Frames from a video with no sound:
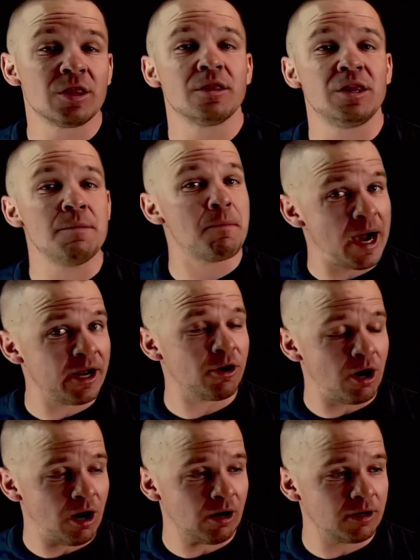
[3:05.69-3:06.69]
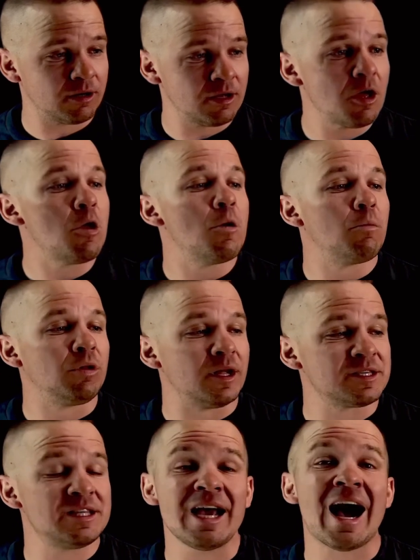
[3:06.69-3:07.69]
the minor arc,
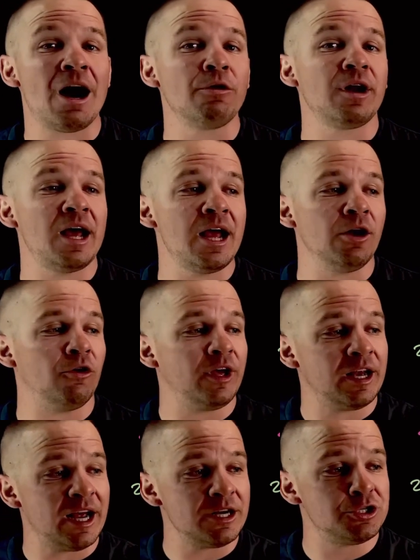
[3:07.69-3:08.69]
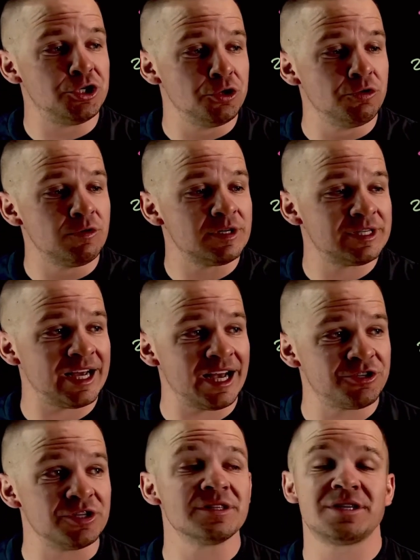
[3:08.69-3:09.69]
plus the out angle in a two
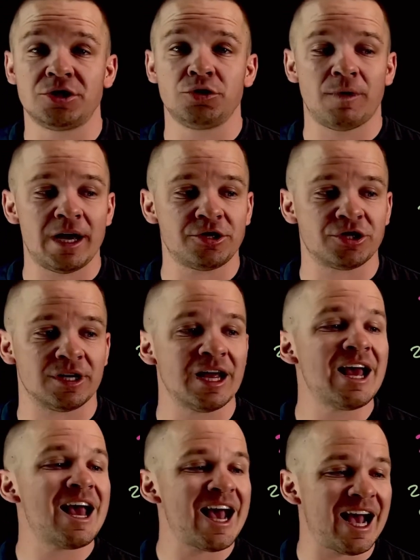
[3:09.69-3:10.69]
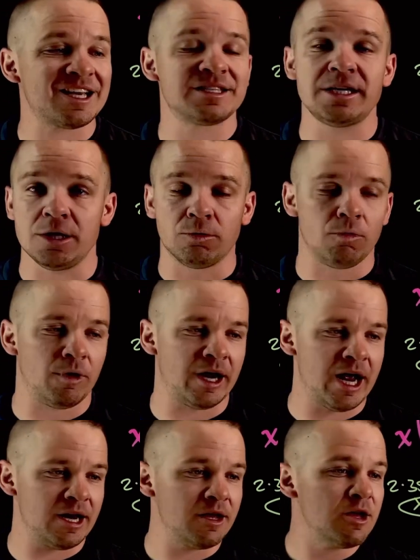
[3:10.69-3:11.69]
tangent situation has to equal
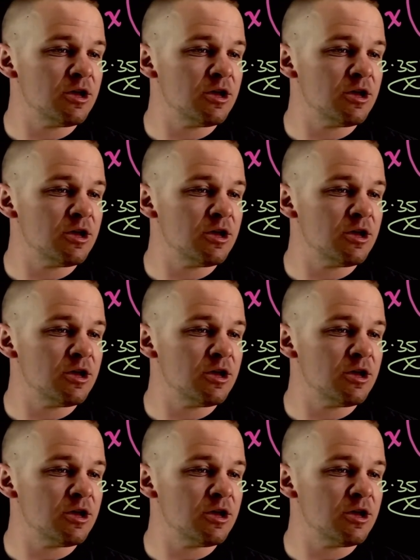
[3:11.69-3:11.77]
180.